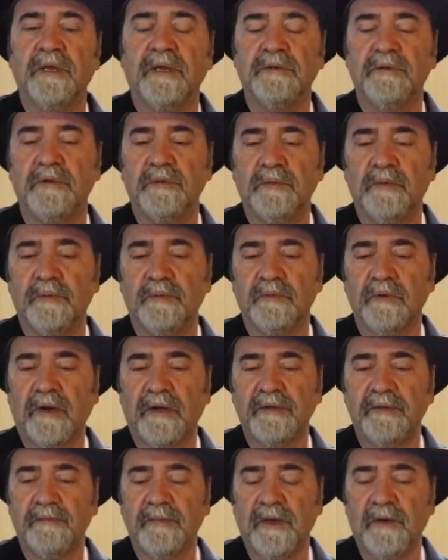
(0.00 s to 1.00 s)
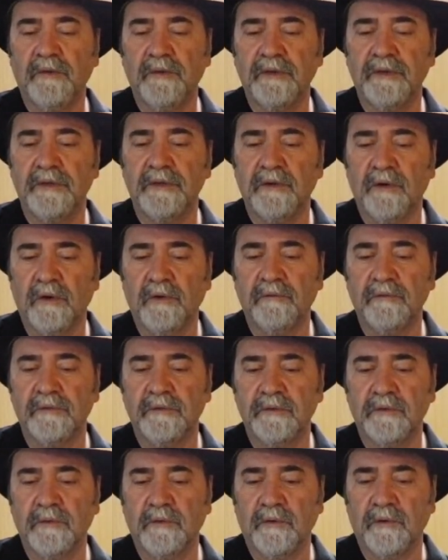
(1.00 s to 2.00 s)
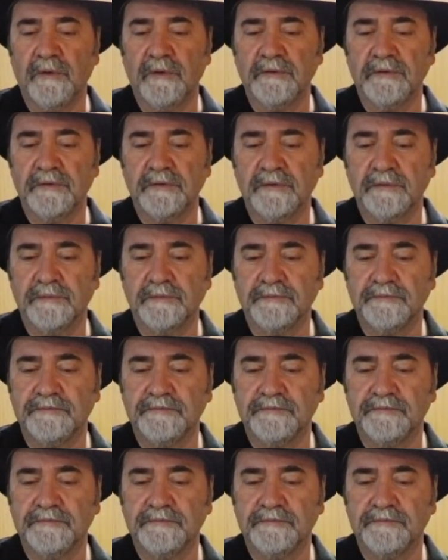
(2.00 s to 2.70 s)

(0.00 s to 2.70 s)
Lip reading: and you can try the melody over the chords.